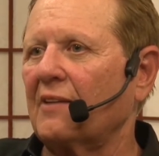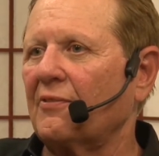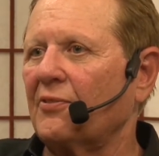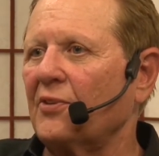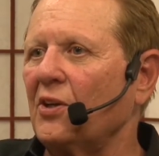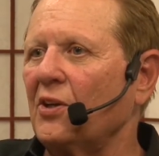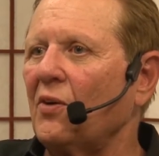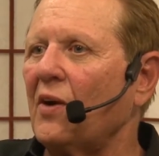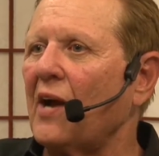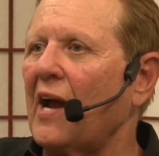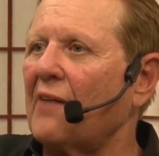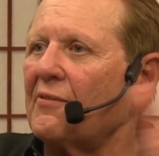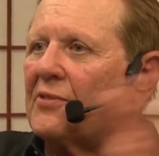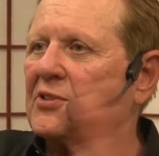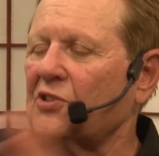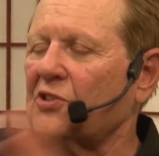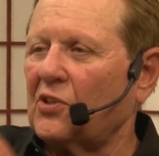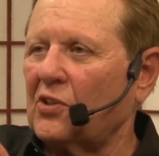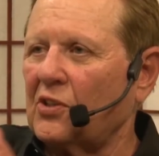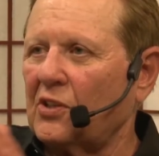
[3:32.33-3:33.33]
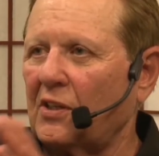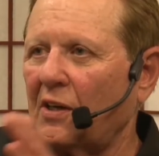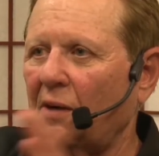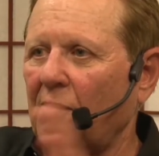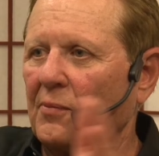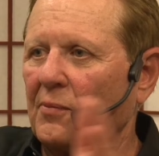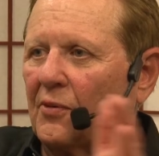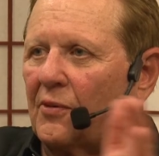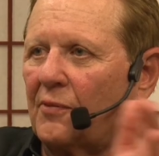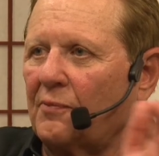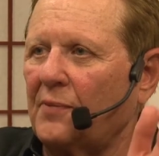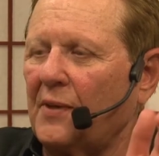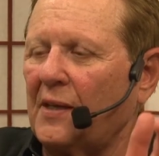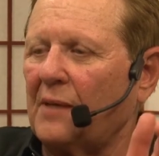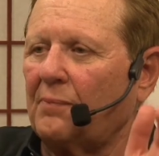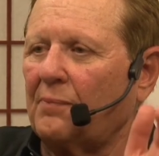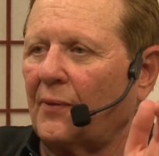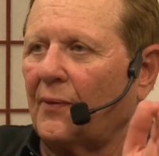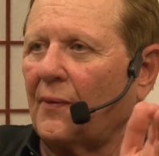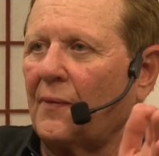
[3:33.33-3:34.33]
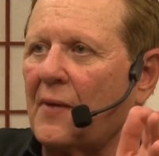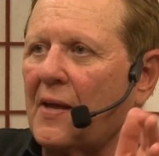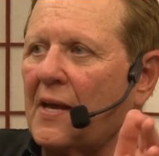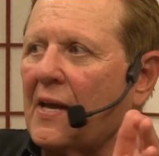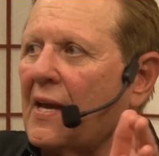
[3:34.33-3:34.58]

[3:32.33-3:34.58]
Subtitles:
If you have a certain number of people